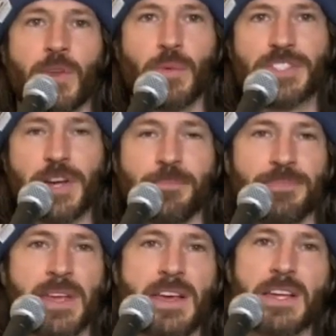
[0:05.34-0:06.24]
What's
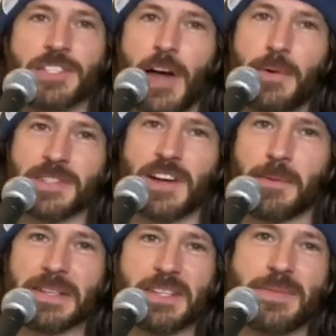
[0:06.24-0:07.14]
up? So I want to talk
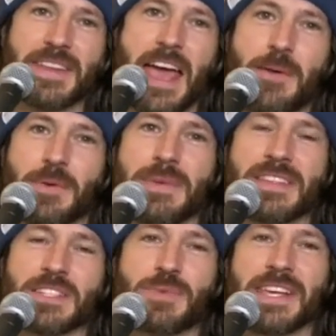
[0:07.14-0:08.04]
about something that happened to me
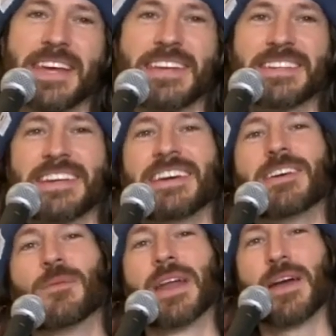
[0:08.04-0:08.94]
this weekend
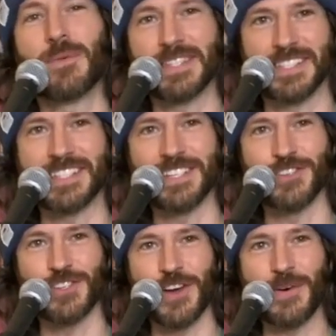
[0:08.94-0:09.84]
when I went to see a
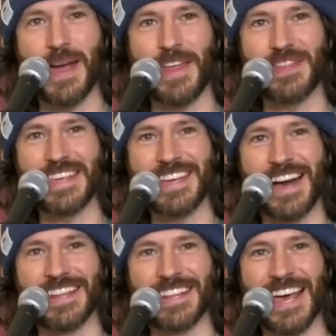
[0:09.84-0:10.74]
show at the
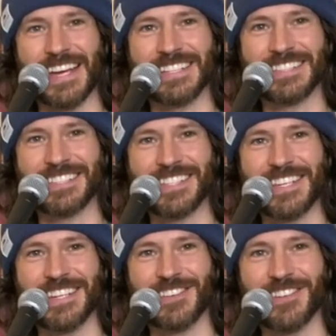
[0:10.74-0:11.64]
Alliance
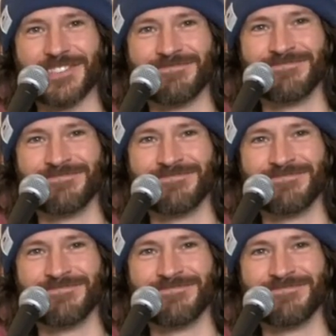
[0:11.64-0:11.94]
Theater.